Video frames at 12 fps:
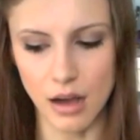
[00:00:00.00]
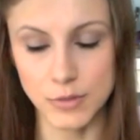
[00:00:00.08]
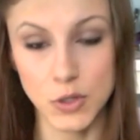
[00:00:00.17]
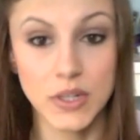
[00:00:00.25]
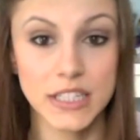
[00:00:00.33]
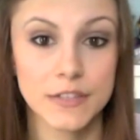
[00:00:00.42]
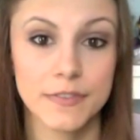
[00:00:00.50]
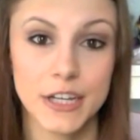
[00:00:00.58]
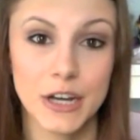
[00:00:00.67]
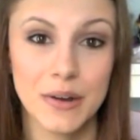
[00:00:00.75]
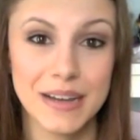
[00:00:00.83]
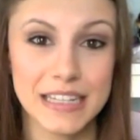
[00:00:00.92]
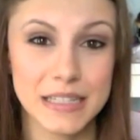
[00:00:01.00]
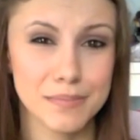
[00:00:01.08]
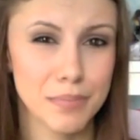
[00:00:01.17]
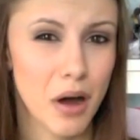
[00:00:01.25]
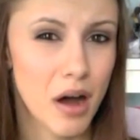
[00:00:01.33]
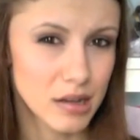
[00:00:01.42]
Sorry this video is
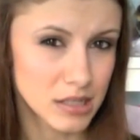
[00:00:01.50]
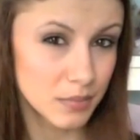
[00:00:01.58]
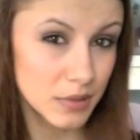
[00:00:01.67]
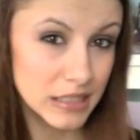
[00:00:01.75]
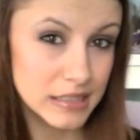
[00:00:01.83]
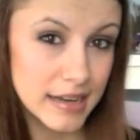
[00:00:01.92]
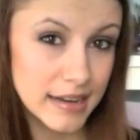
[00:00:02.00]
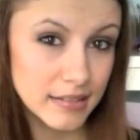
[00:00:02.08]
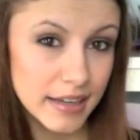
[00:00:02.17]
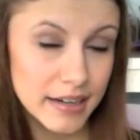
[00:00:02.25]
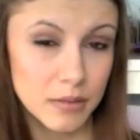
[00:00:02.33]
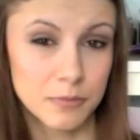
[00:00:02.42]
possibly a day late.